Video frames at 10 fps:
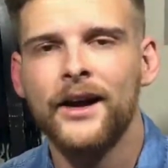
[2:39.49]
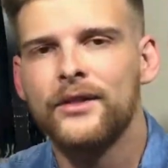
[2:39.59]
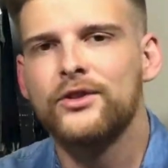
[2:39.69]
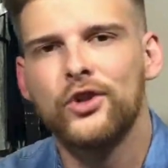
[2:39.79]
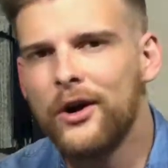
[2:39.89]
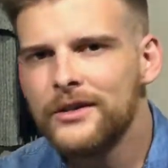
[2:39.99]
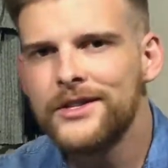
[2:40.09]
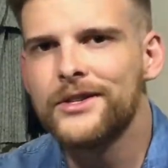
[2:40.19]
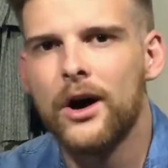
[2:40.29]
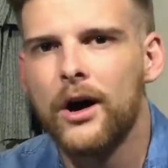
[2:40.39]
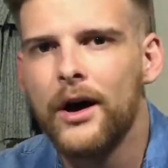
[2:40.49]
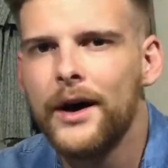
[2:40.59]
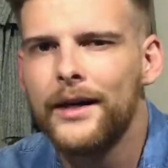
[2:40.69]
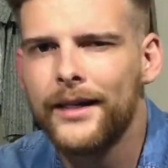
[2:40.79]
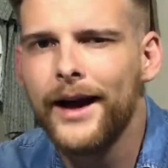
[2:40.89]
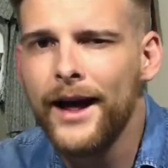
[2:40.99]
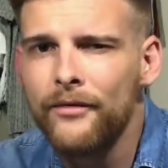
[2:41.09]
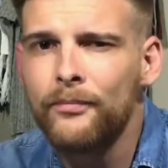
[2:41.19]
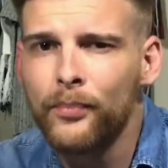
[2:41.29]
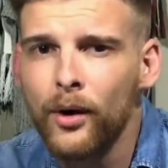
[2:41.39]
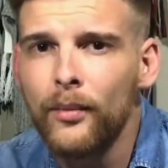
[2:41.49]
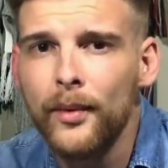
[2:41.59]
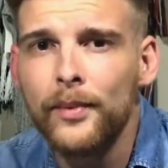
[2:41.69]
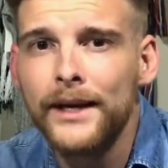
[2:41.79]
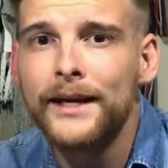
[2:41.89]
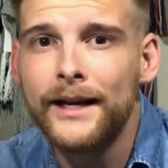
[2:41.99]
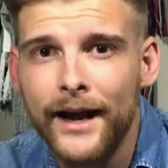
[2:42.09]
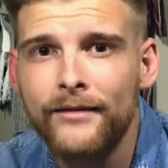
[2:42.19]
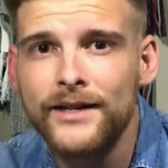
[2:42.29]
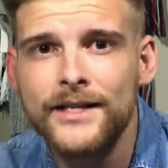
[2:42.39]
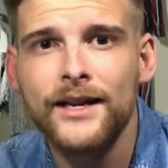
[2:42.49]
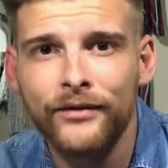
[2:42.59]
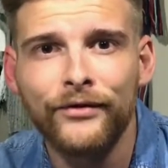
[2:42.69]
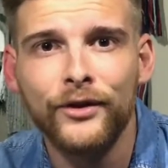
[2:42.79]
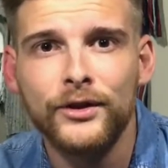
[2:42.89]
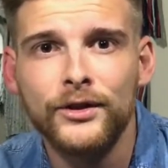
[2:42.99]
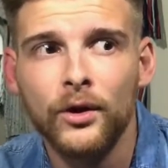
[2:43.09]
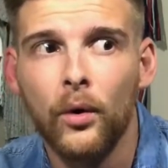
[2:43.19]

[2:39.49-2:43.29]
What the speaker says: the chances are they have probably never set foot,